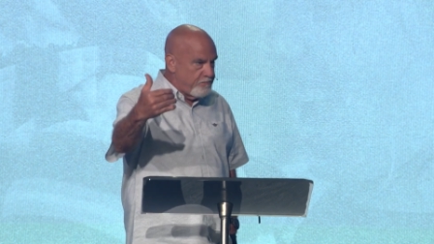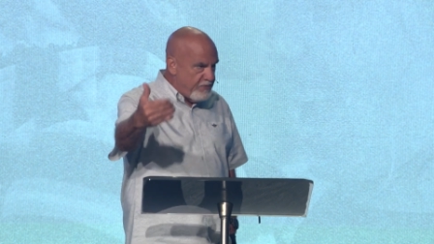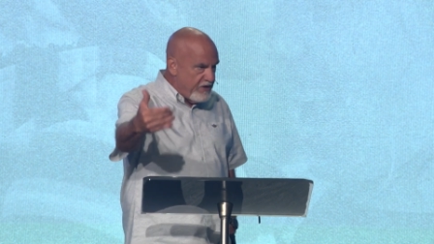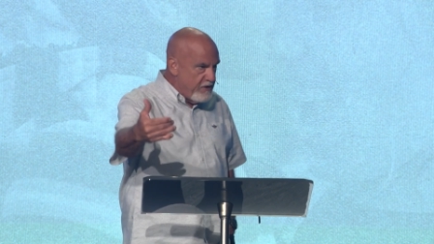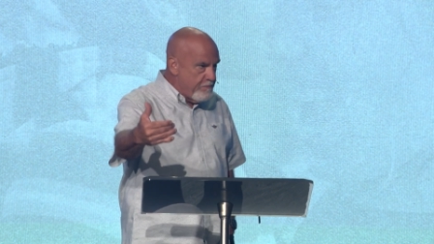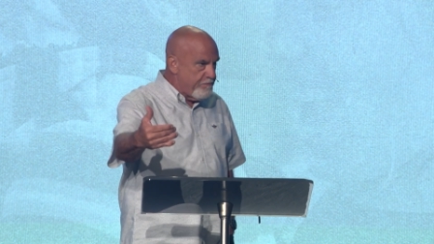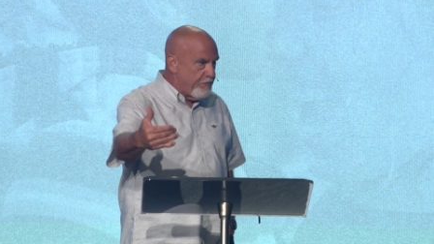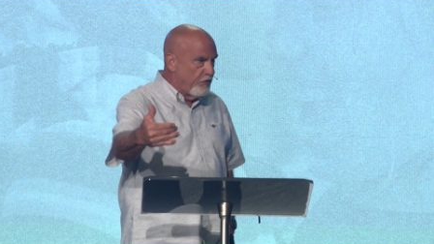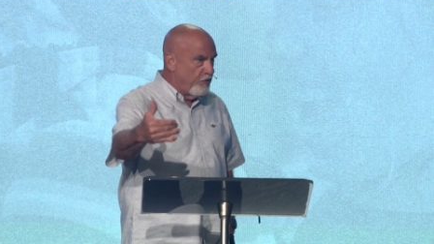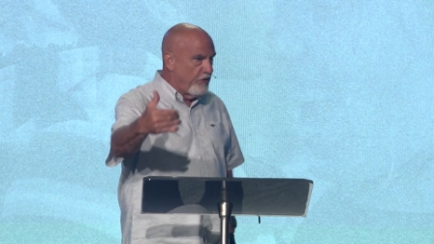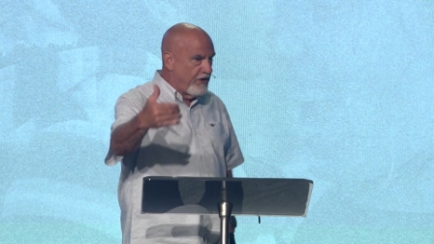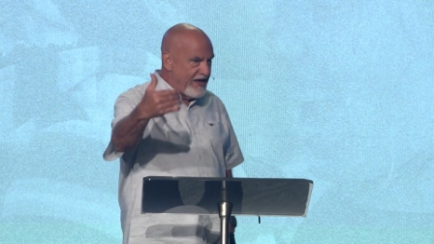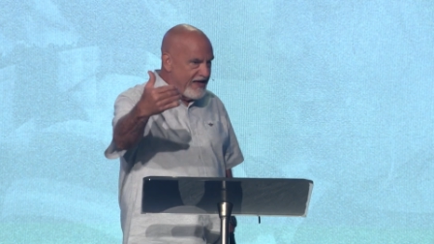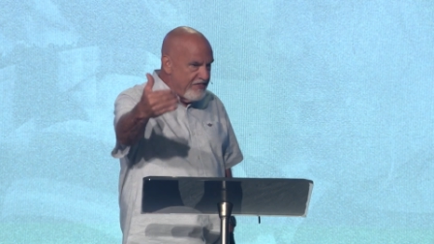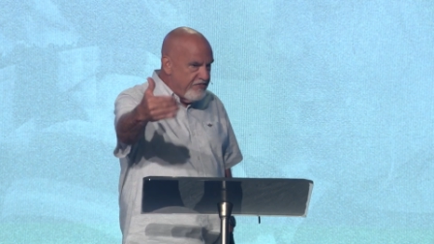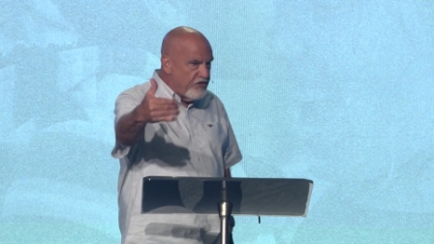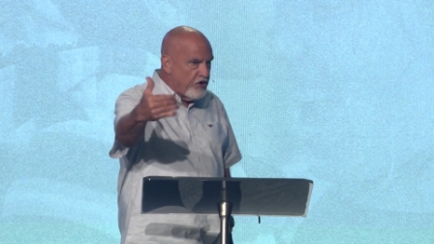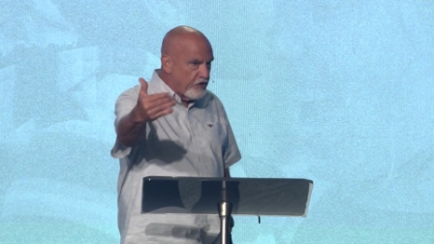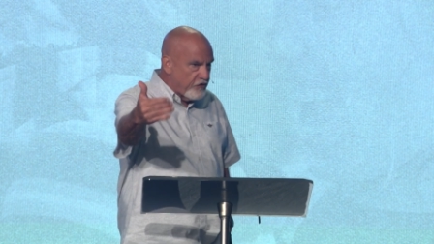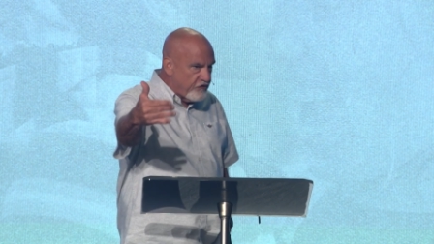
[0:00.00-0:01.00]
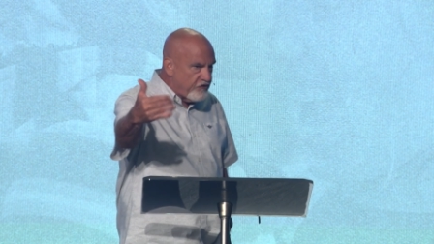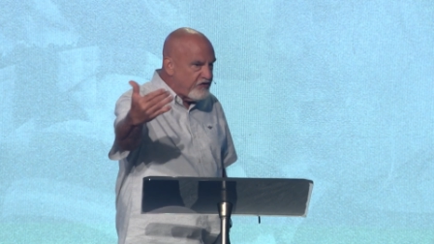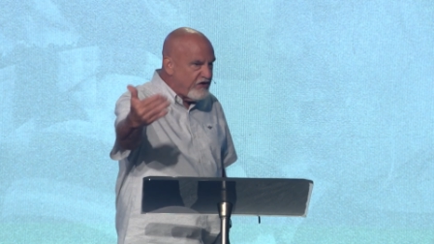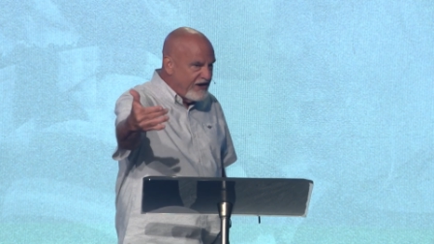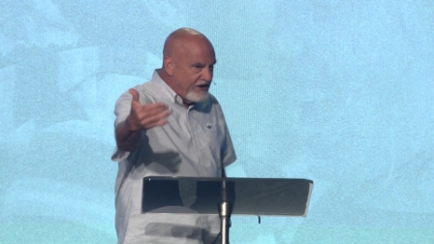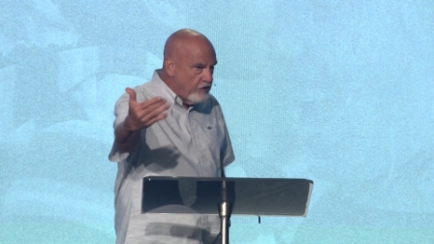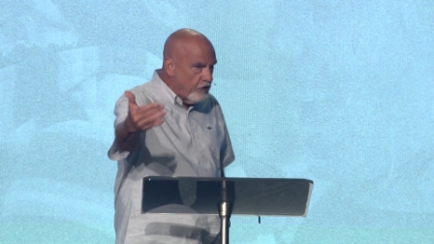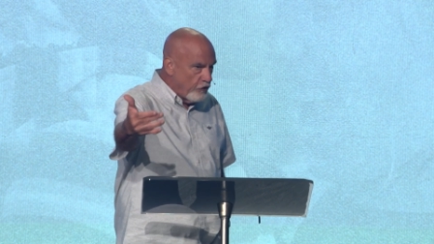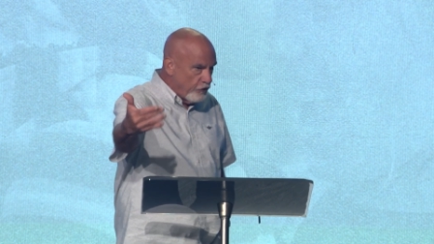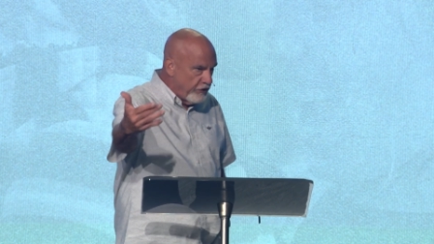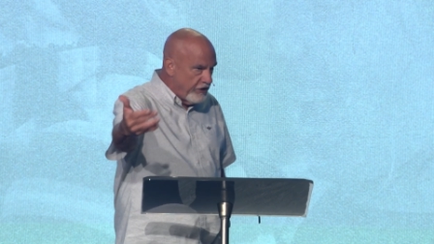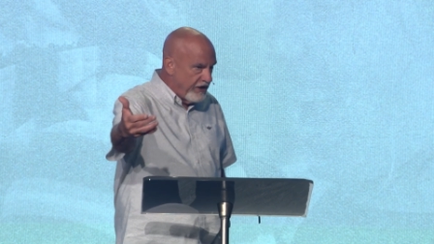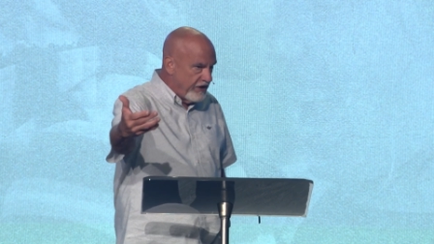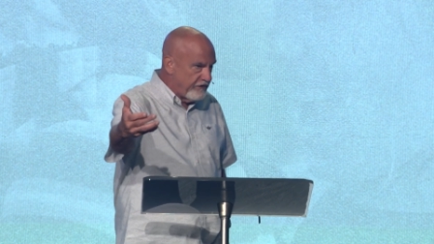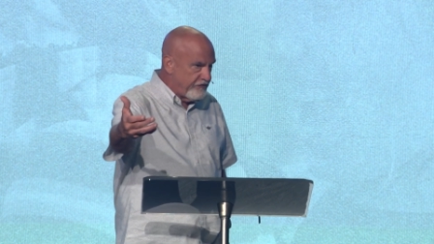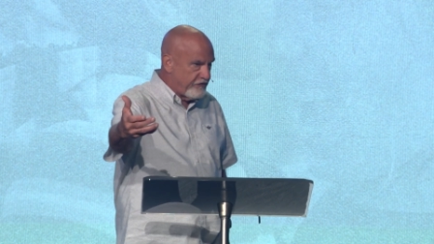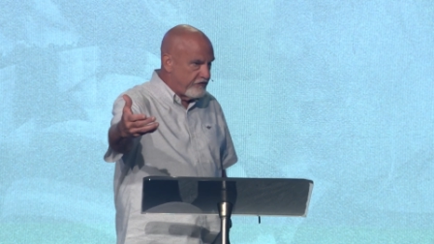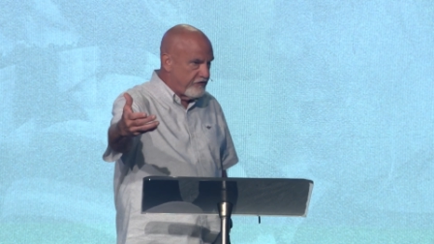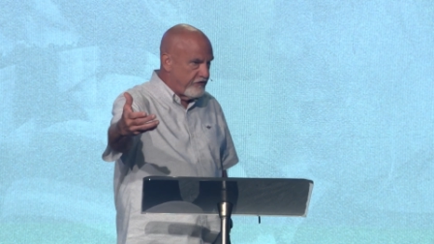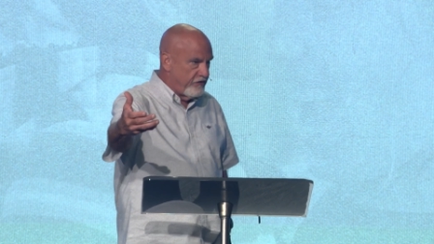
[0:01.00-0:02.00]
people in their
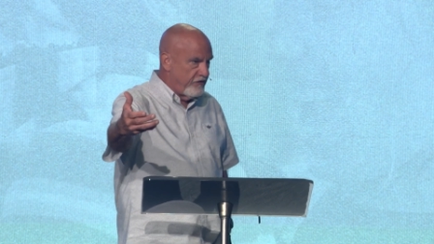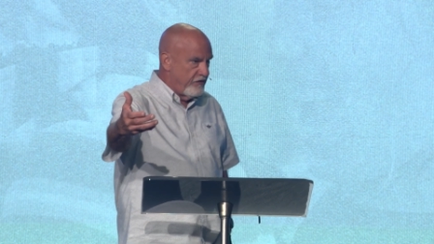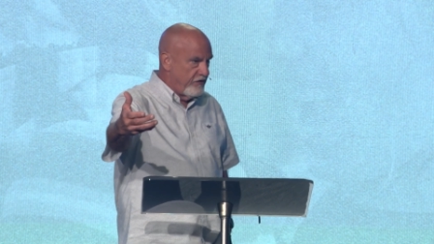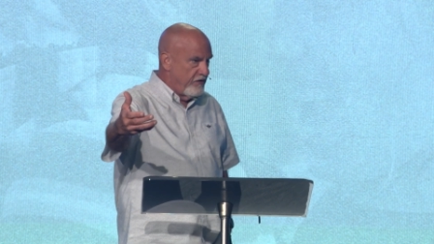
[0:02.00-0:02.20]
singleness